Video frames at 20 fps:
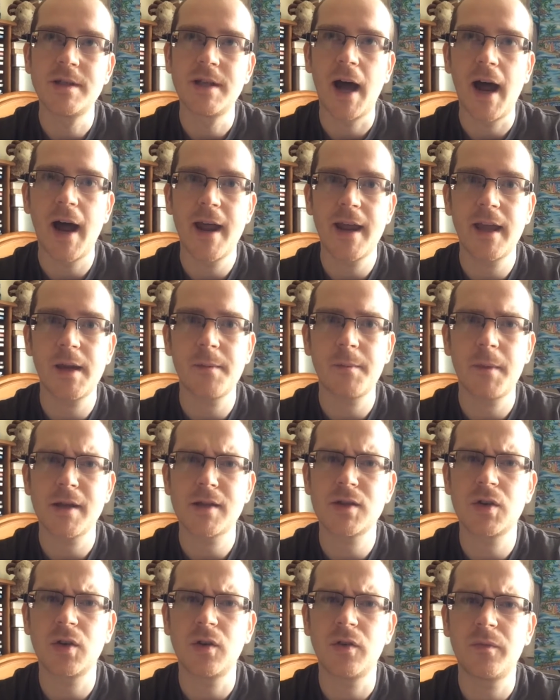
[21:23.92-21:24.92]
dying and my
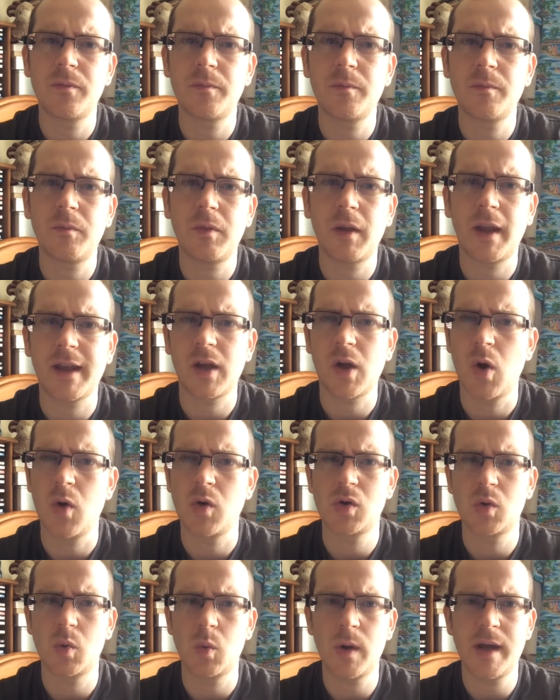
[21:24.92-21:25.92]
stuff,
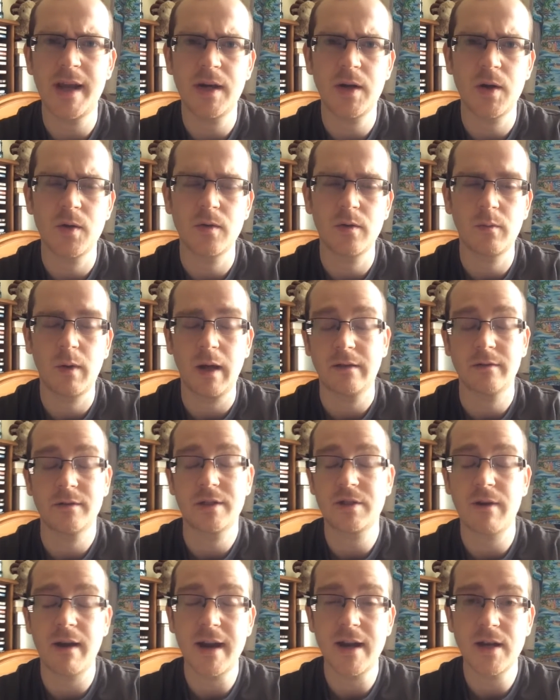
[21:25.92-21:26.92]
going to
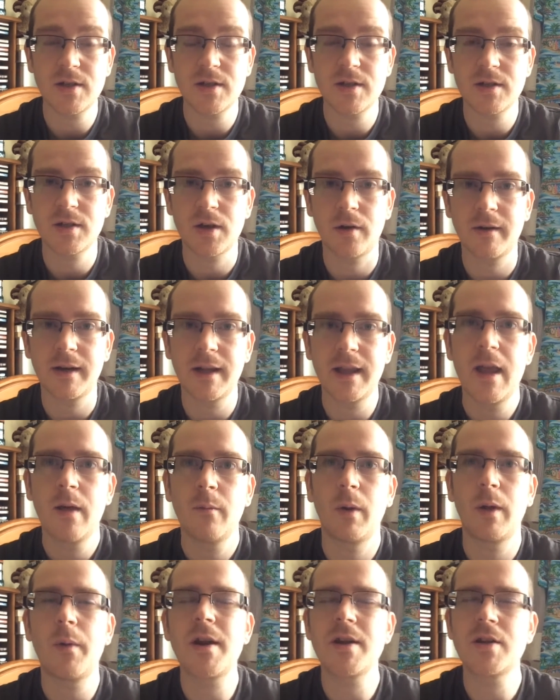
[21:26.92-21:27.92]
strangers, sorry.
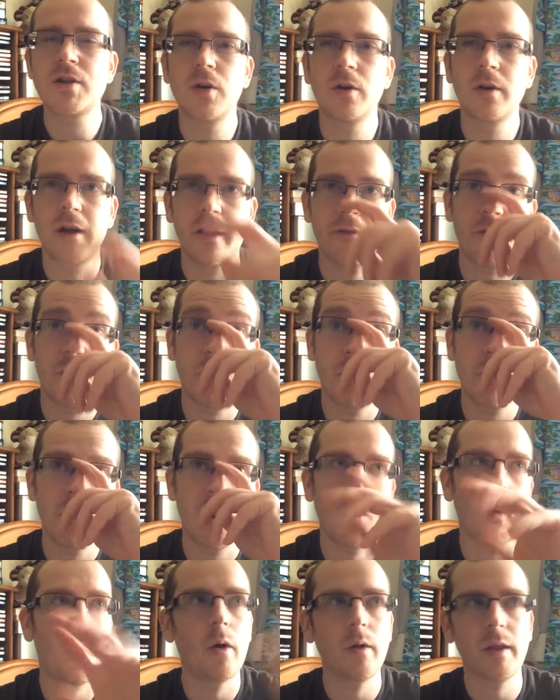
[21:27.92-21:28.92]
But when I was younger, I thought,
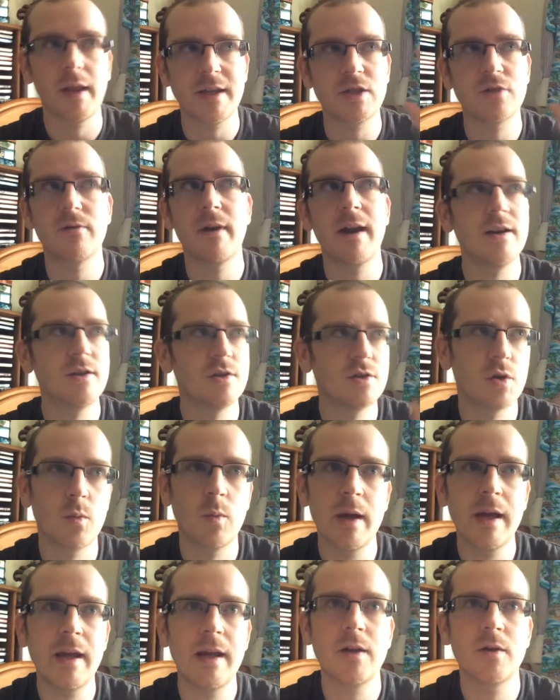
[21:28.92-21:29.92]
strangers or
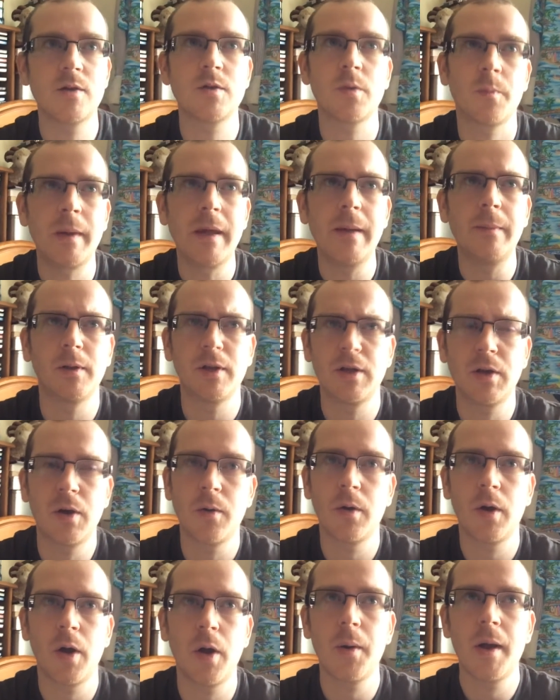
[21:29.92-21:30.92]
weirdos or people you
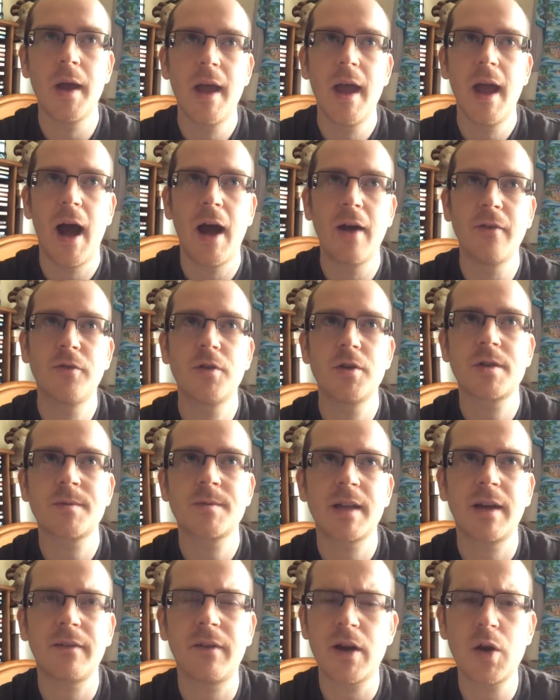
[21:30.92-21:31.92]
don't know. I thought to
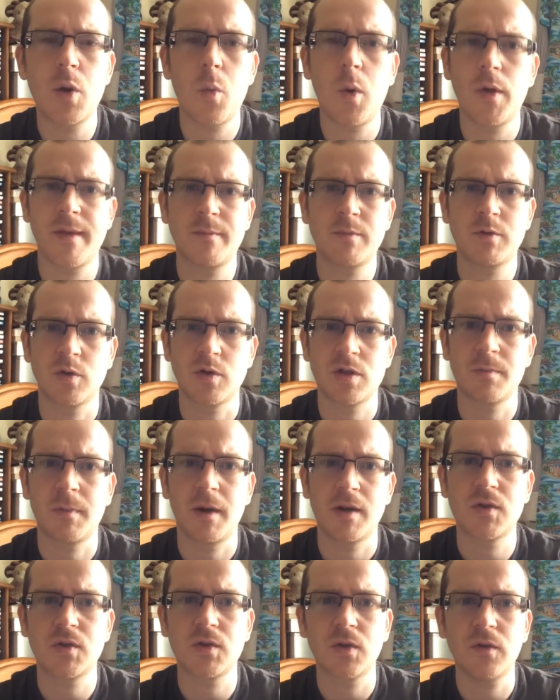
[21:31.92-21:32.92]
myself, I don't want them to touch
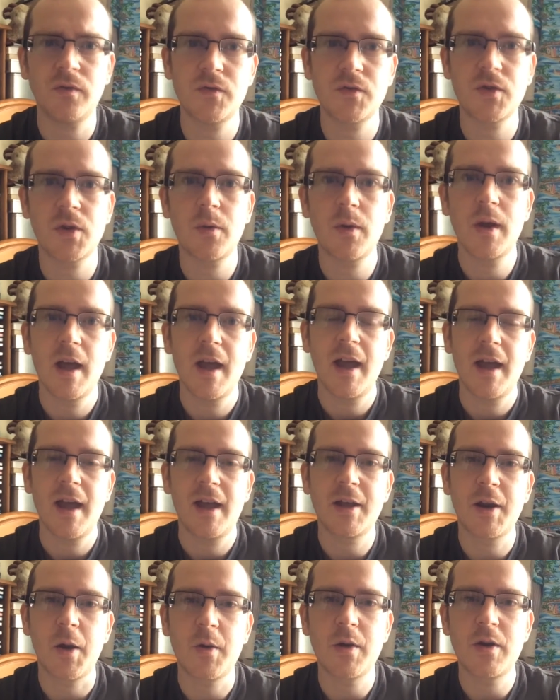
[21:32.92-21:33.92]
my stuff. So,
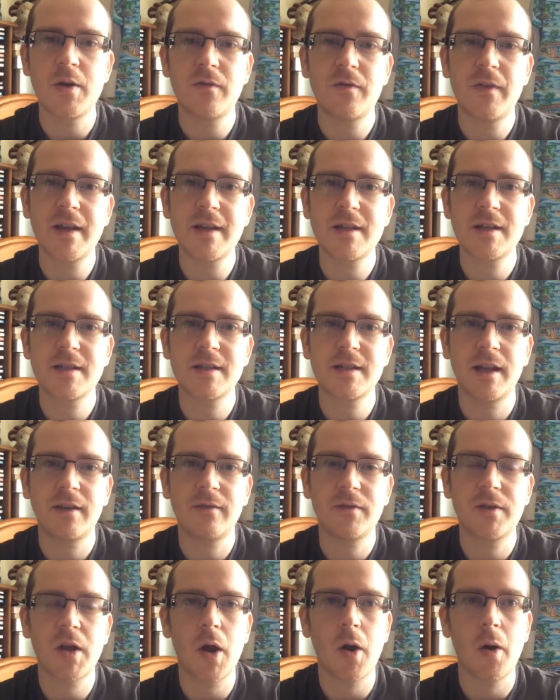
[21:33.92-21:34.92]
you'd think to
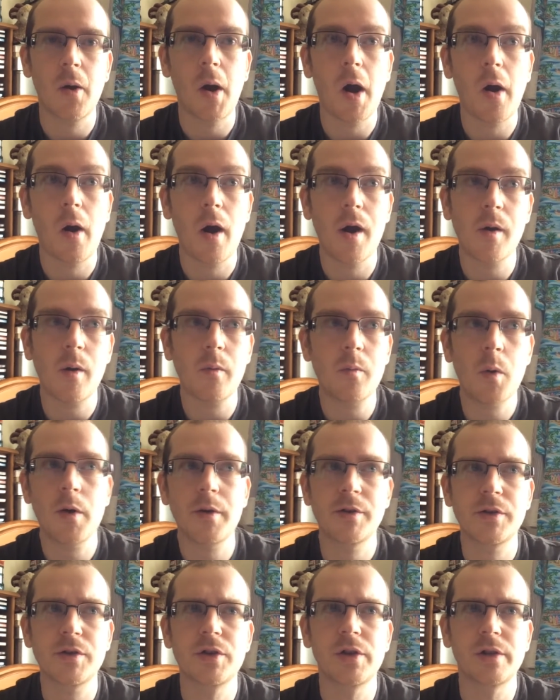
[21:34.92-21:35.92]
yourself, I don't
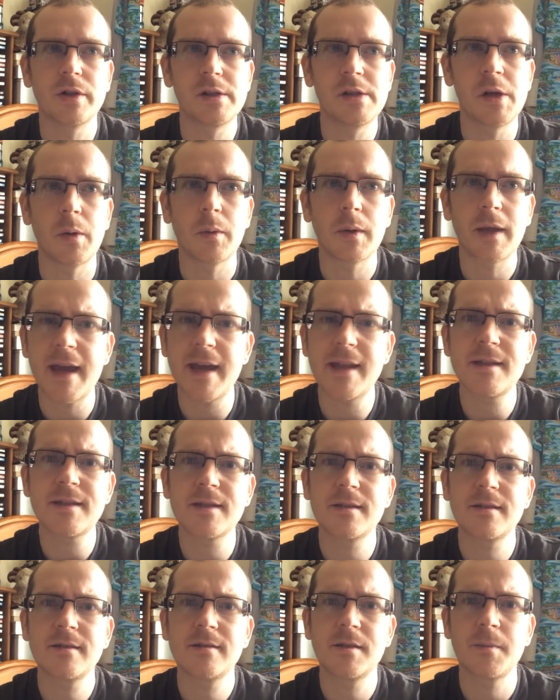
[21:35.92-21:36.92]
want,
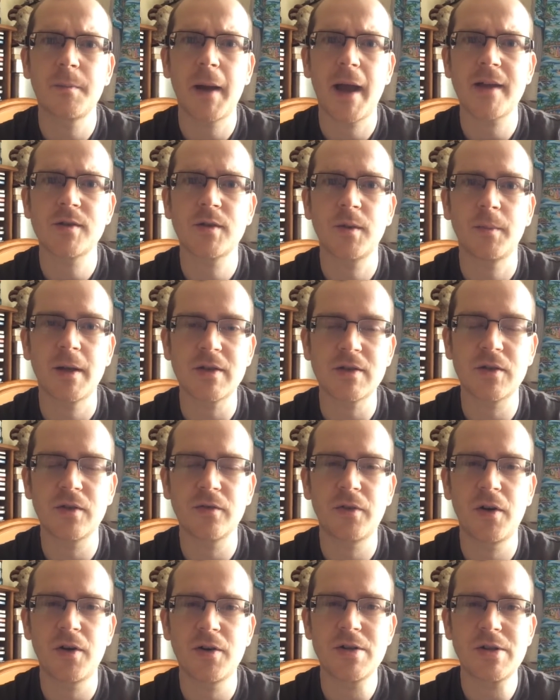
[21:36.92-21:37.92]
kids to pass all my
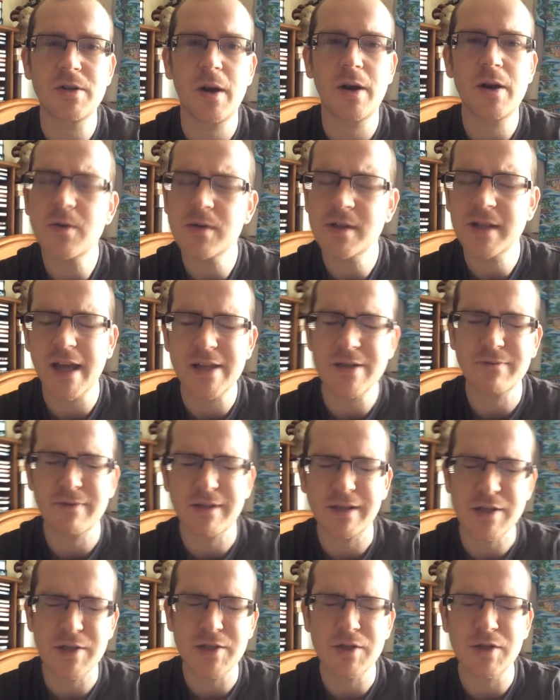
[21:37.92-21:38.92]
stuff on to. I know it sounds
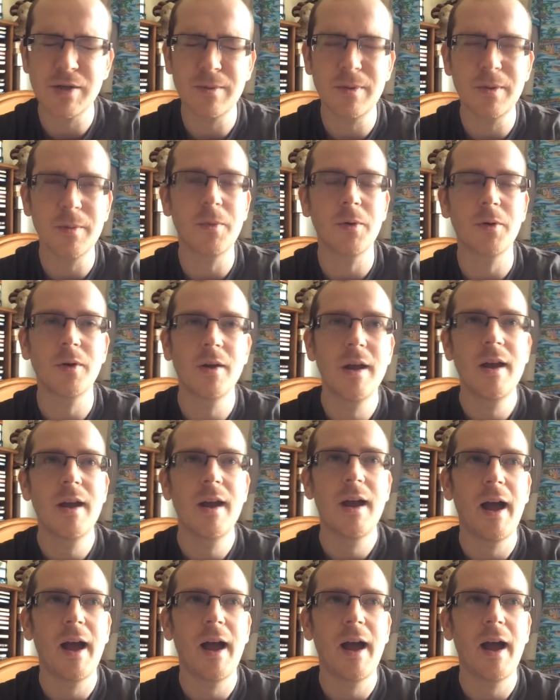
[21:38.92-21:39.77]
really stupid, but,